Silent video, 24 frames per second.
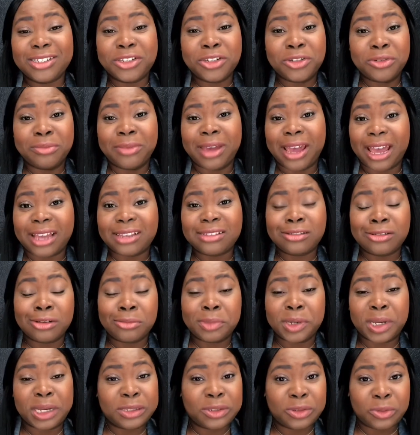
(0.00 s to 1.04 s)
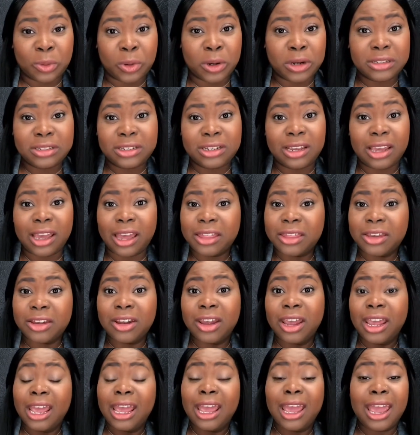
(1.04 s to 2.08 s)
two masterminds work
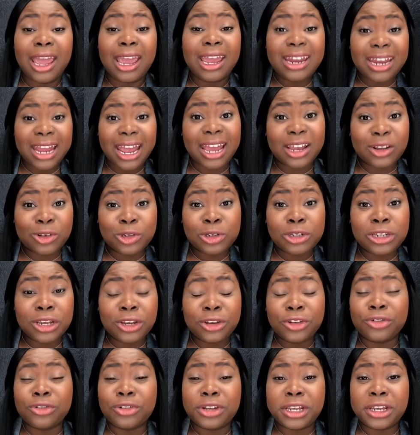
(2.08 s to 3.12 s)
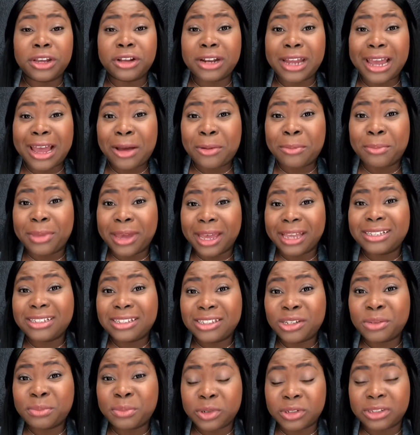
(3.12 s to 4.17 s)
together and actually agree on how
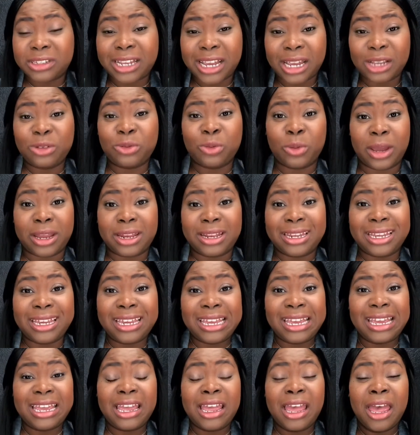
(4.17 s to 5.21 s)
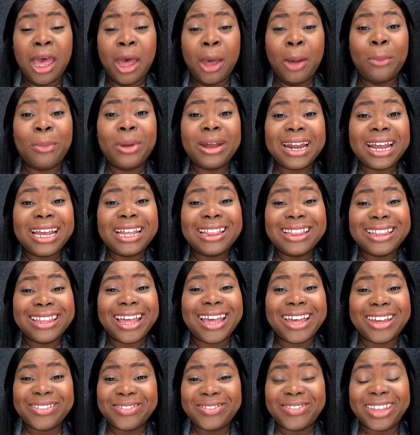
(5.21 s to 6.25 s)
best to protect Wendy. But I
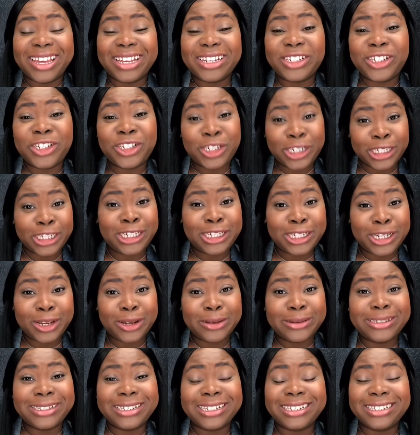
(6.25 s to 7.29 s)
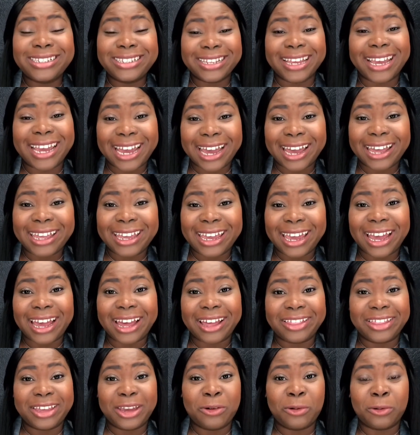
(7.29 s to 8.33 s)
love that she knows exactly
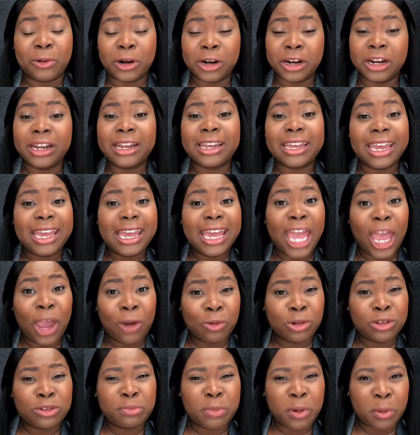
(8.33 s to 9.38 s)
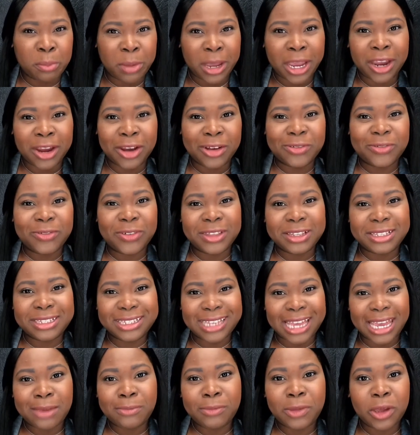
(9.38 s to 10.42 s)
how they work and was prepared for the
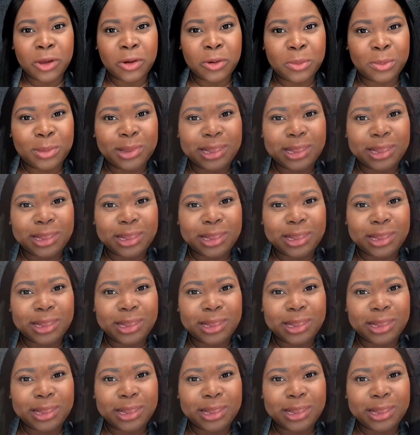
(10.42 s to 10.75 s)
scapegoat